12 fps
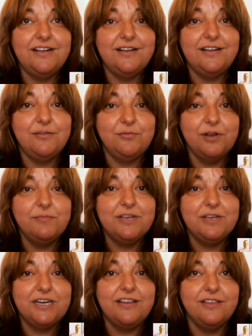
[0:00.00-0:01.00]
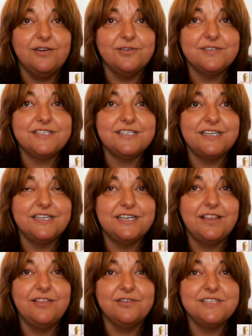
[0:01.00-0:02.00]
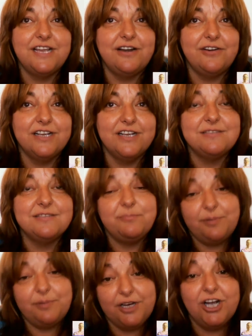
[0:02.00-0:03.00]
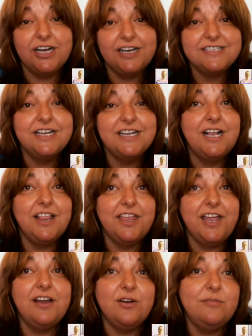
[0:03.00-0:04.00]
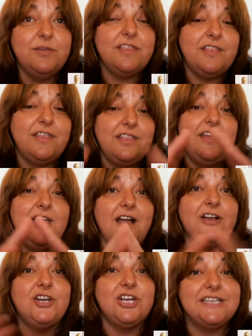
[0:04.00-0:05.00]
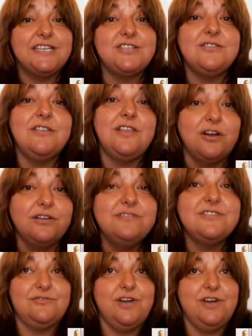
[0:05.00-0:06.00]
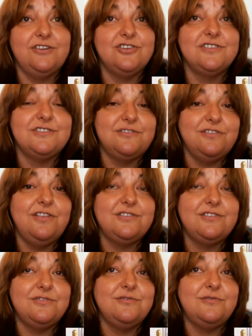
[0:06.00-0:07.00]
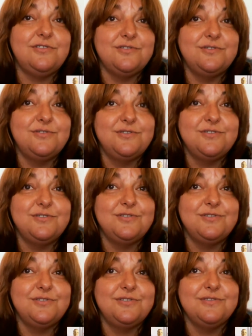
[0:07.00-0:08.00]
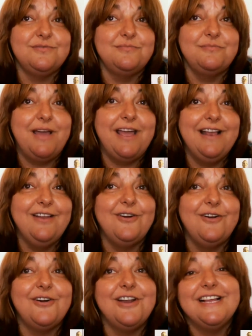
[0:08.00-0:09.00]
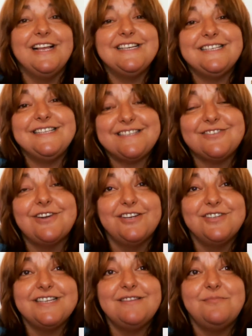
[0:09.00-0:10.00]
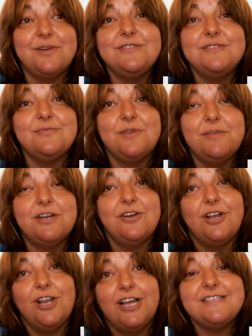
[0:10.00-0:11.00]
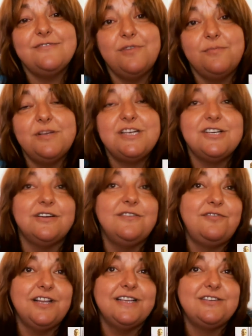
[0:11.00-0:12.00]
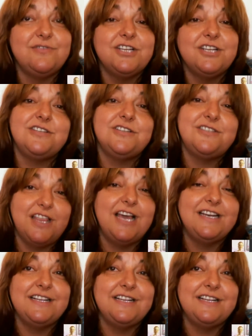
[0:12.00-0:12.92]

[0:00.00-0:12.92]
women in those areas, because they are connected to the old structures, to male-oriented structures, and most women, or lots of women, don't feel attraction to that.